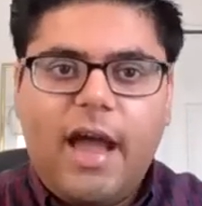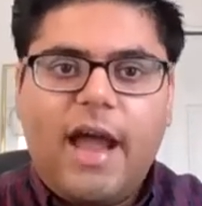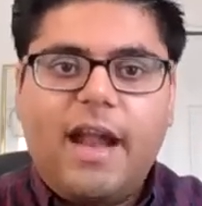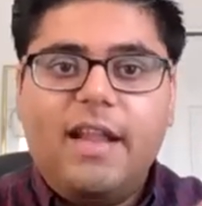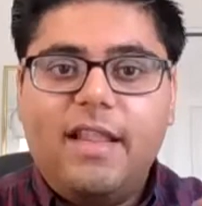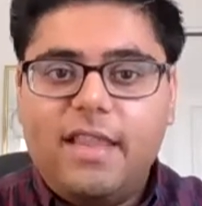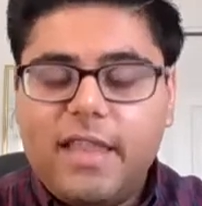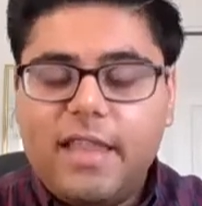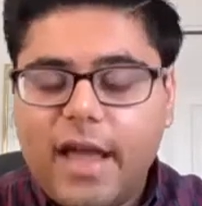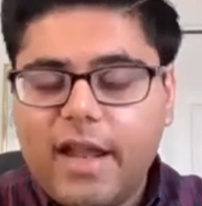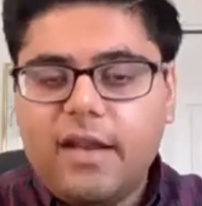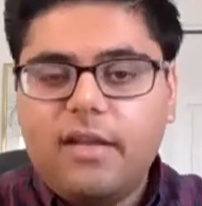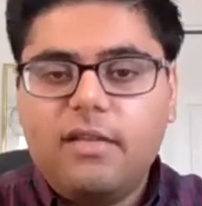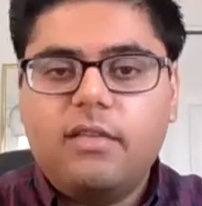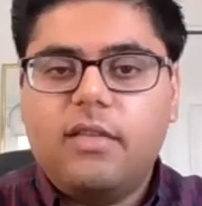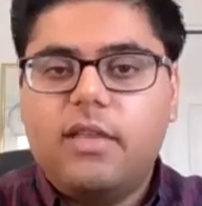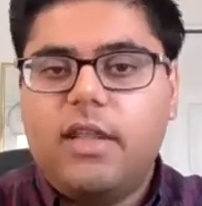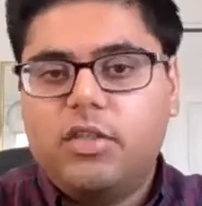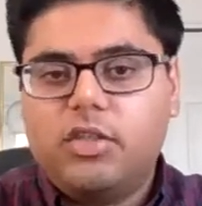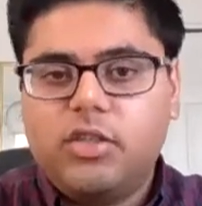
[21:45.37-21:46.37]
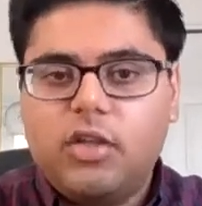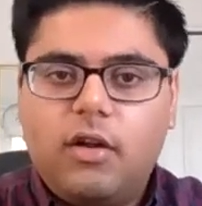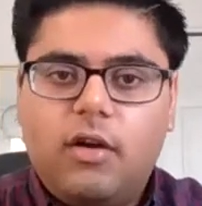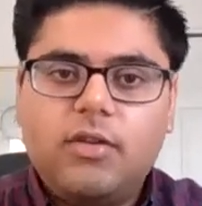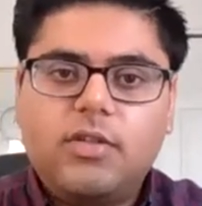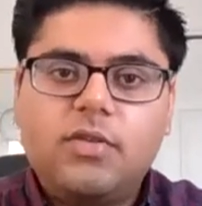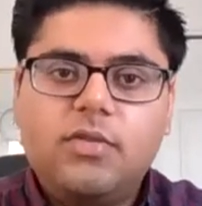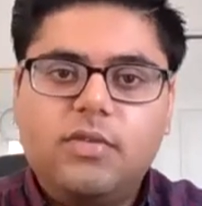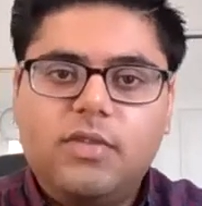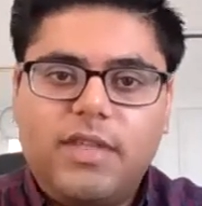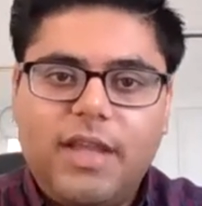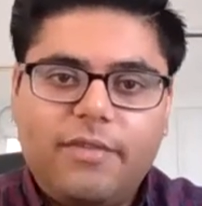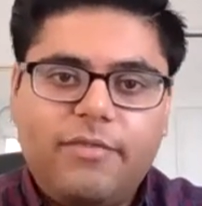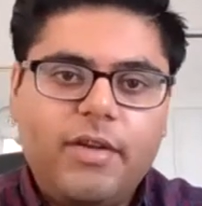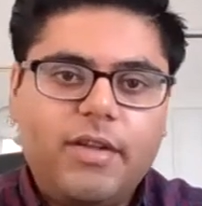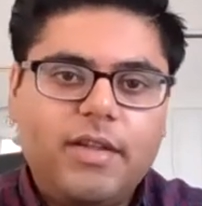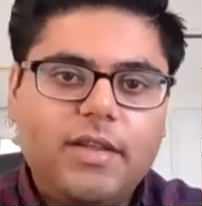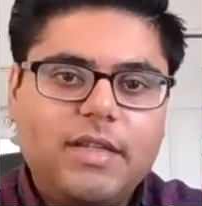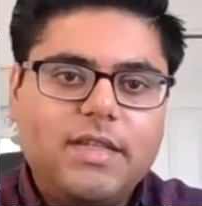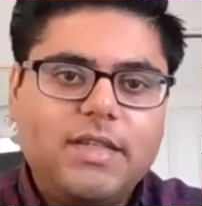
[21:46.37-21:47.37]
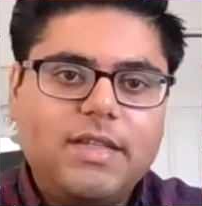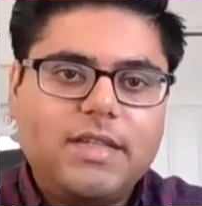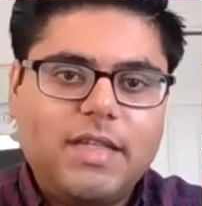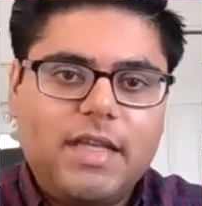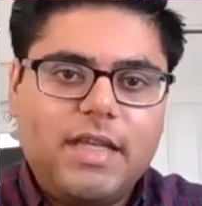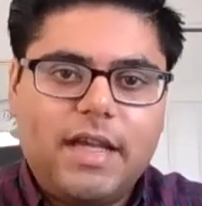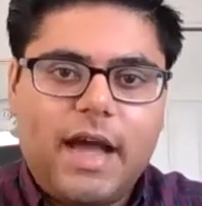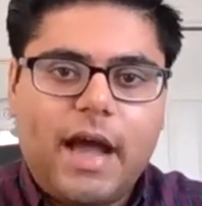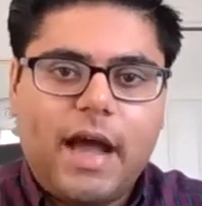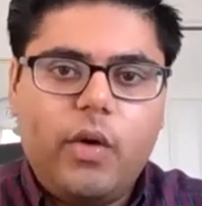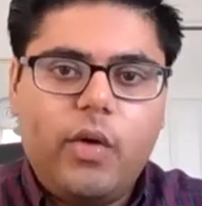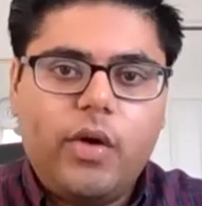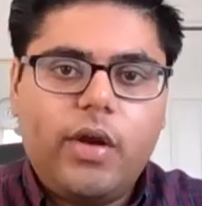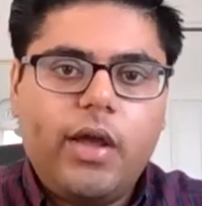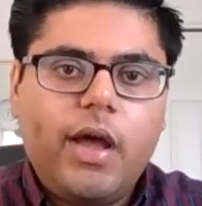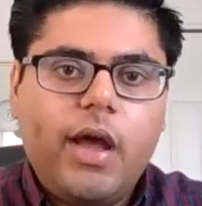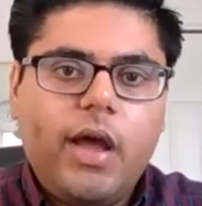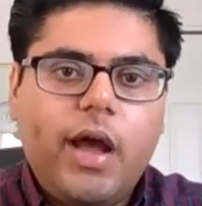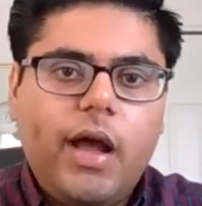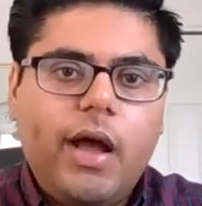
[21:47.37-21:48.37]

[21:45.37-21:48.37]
And then they should also definitely seek out